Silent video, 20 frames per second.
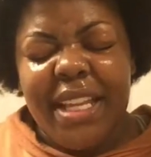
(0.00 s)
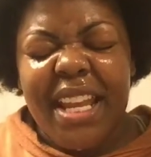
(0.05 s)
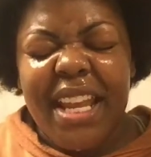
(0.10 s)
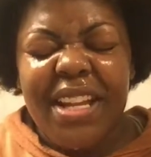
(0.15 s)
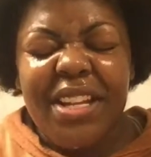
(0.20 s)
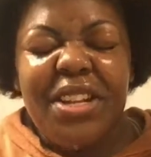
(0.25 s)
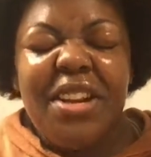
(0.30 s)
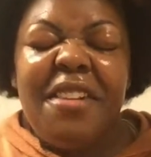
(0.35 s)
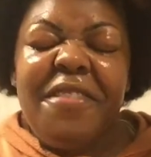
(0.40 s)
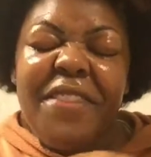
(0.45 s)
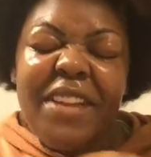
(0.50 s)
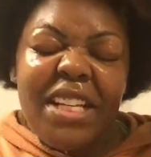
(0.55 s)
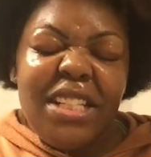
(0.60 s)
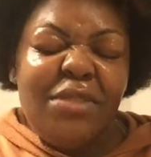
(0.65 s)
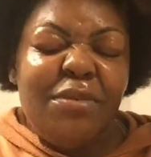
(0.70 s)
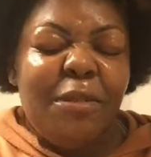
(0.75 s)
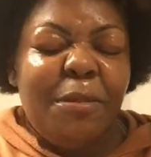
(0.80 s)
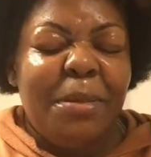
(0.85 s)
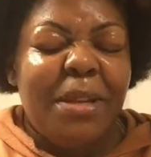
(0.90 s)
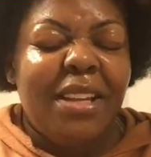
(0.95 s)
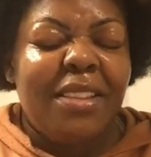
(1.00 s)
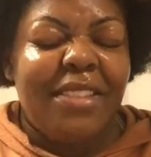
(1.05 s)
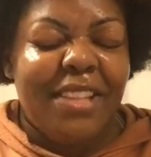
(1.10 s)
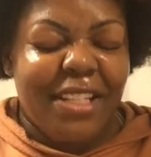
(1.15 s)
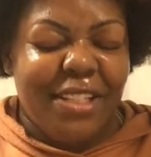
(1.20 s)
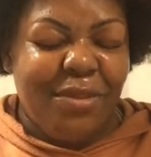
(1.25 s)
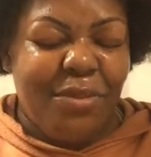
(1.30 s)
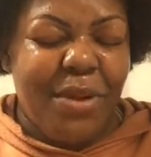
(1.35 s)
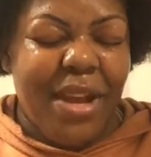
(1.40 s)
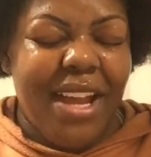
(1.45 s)
again, your face will be
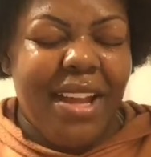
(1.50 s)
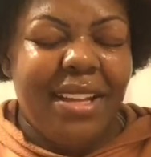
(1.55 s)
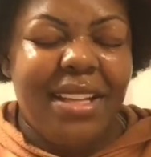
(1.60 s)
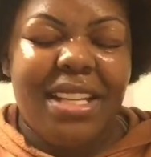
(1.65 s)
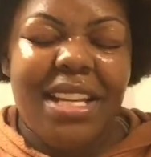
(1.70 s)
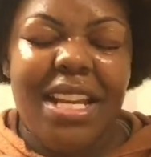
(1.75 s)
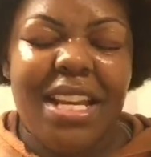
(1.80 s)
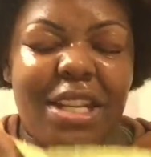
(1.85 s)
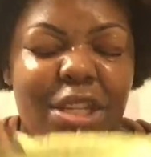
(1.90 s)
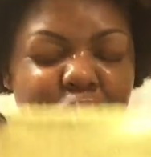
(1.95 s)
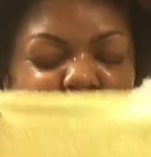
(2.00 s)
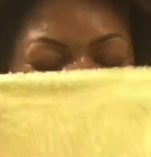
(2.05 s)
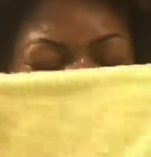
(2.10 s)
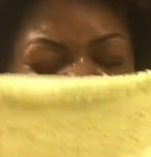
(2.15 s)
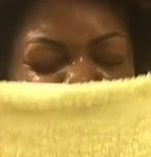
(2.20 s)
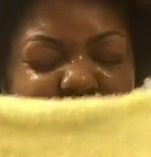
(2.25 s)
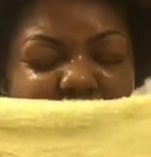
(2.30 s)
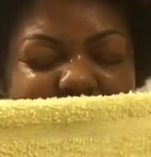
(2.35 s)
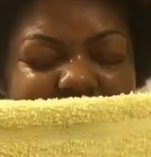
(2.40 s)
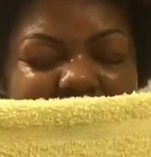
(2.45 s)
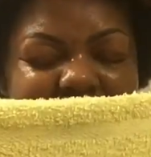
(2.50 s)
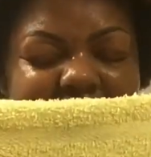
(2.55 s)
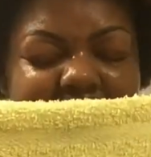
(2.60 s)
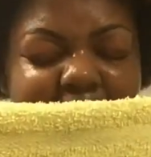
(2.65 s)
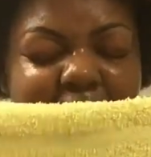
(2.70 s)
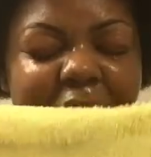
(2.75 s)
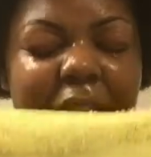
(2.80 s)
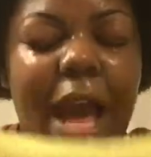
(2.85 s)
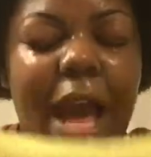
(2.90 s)
this wet. Same